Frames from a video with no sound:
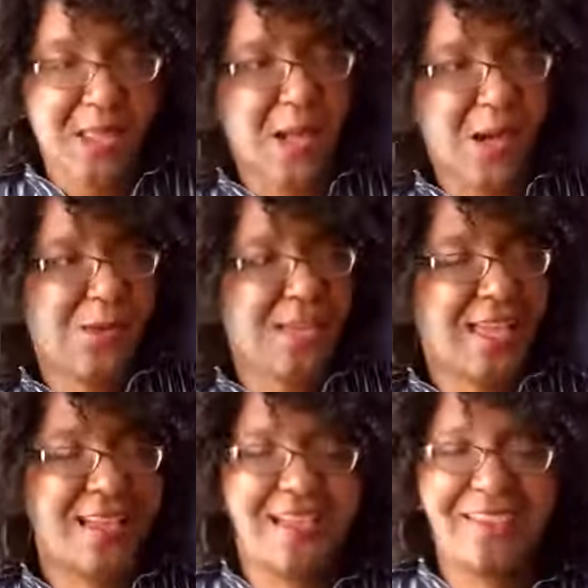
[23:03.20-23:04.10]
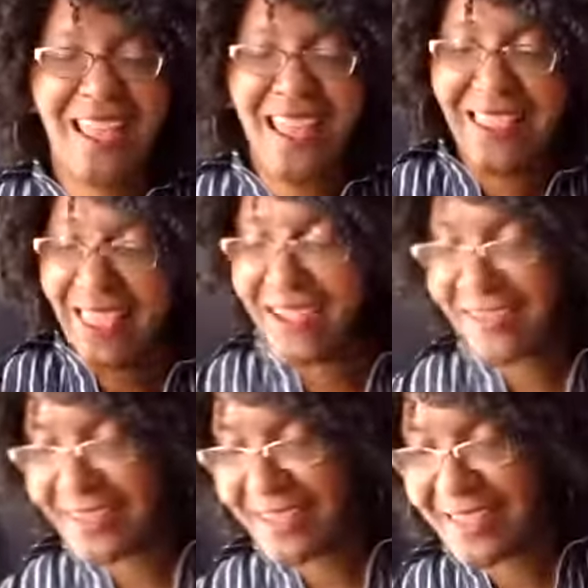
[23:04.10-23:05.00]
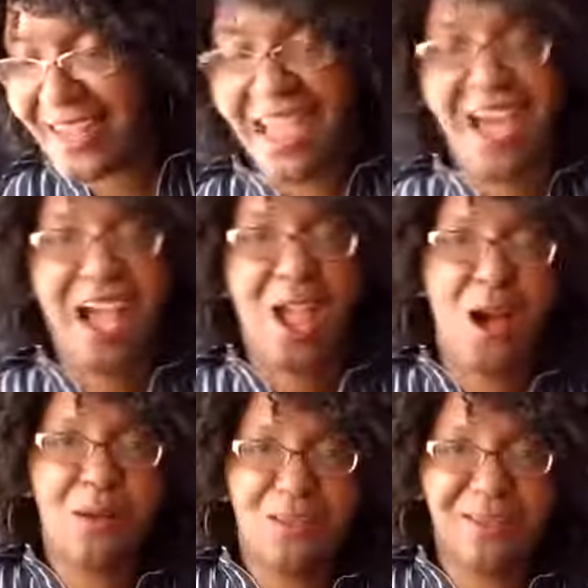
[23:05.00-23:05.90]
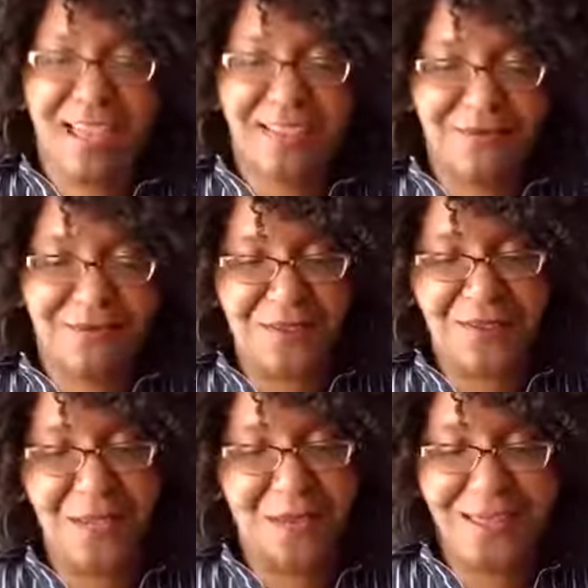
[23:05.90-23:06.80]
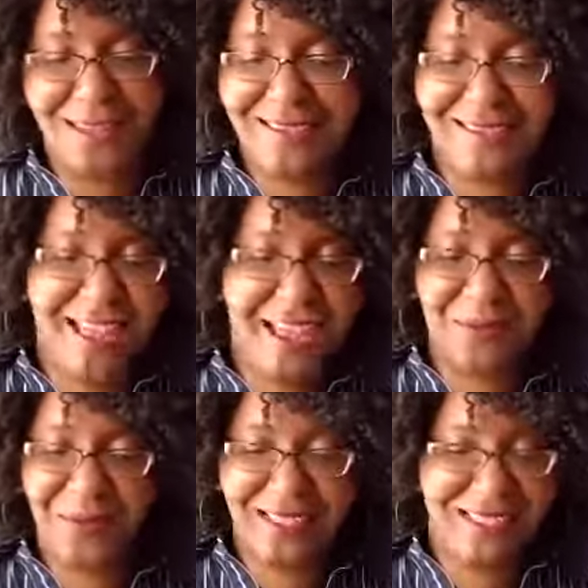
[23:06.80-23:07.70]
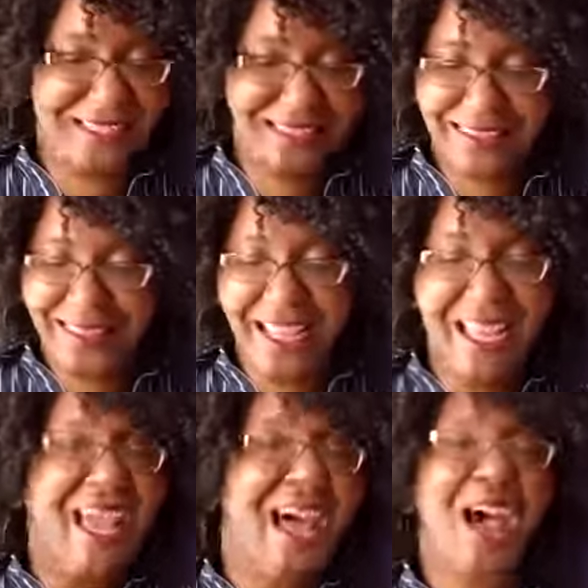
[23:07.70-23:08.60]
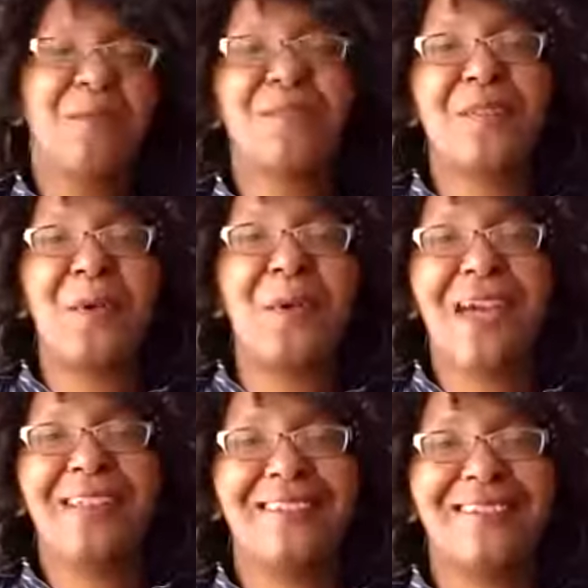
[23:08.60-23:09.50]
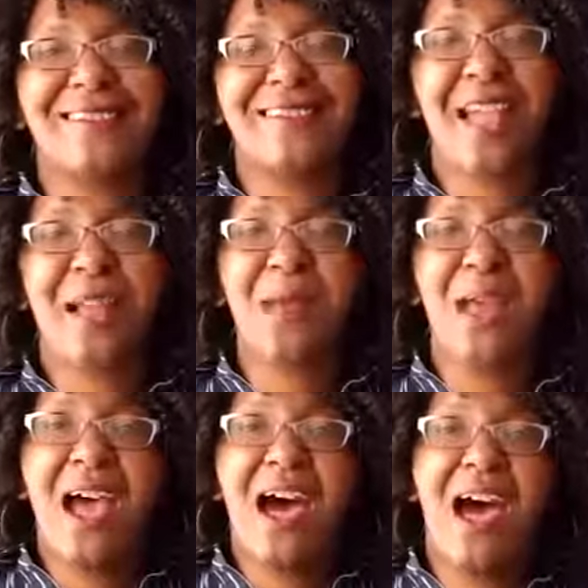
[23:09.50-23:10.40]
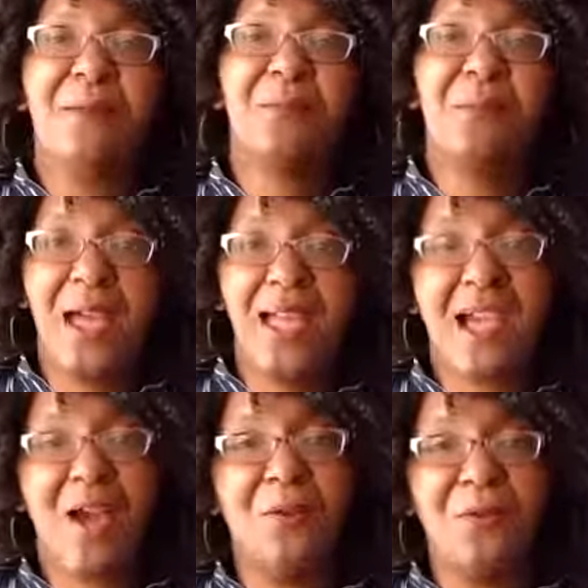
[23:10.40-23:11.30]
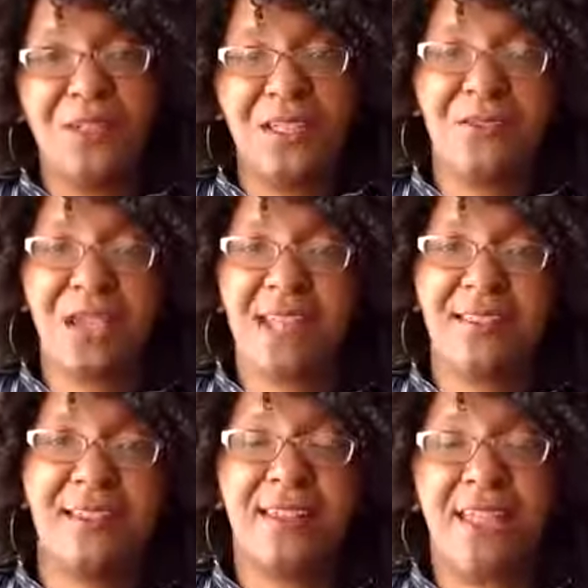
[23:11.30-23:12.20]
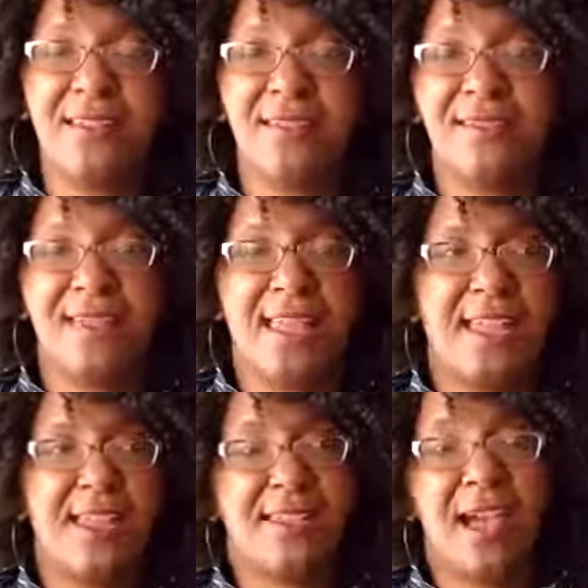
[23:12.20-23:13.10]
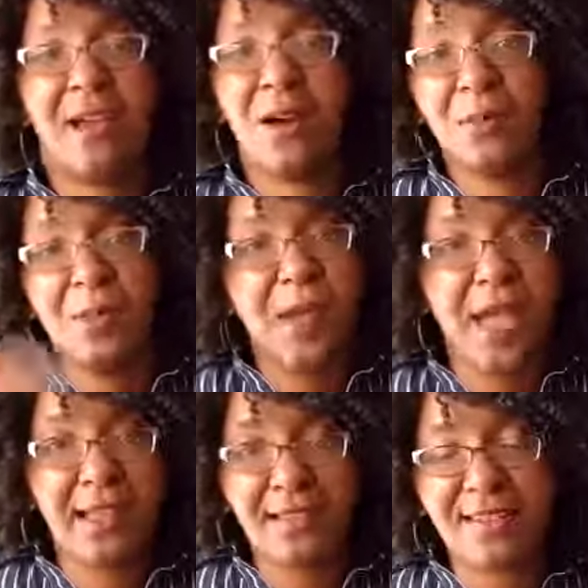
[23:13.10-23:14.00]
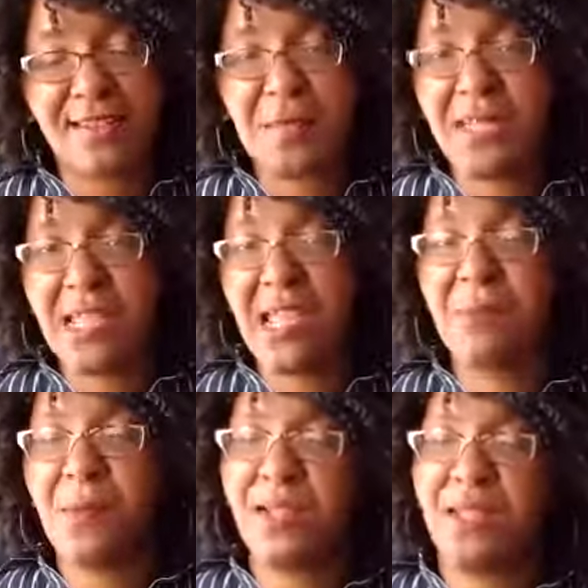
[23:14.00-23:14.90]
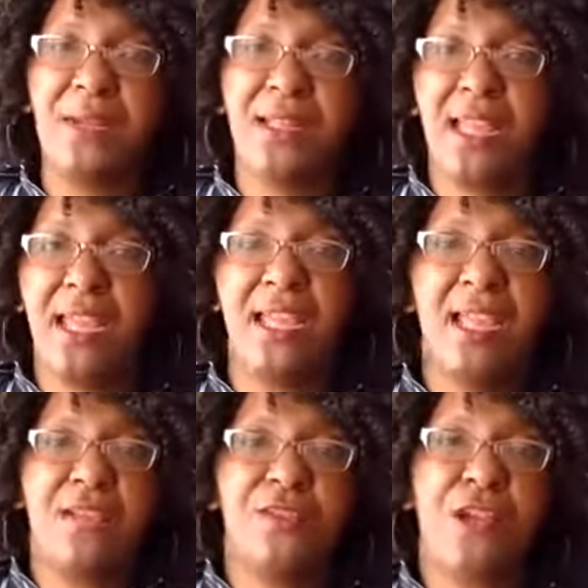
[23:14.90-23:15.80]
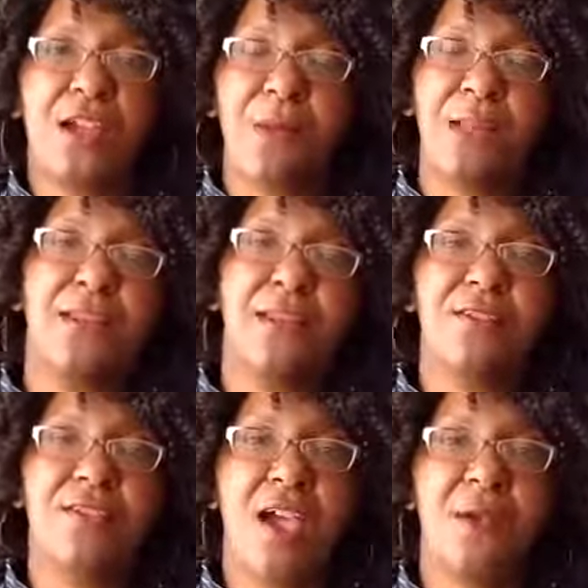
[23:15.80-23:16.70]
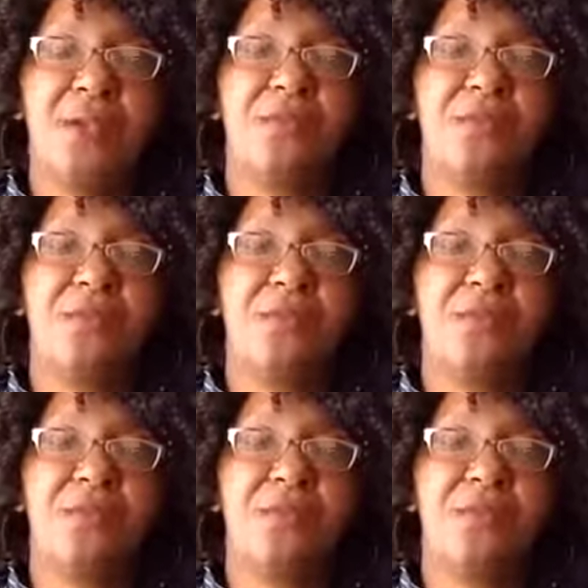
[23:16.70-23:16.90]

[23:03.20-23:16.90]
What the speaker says: Okay, guys, that's it. I almost got to 15 minutes. Not really. I'm so bad at this game. But hopefully you got a ton out of this. And I'll be back next Monday, Marketing Monday, to talk about another topic.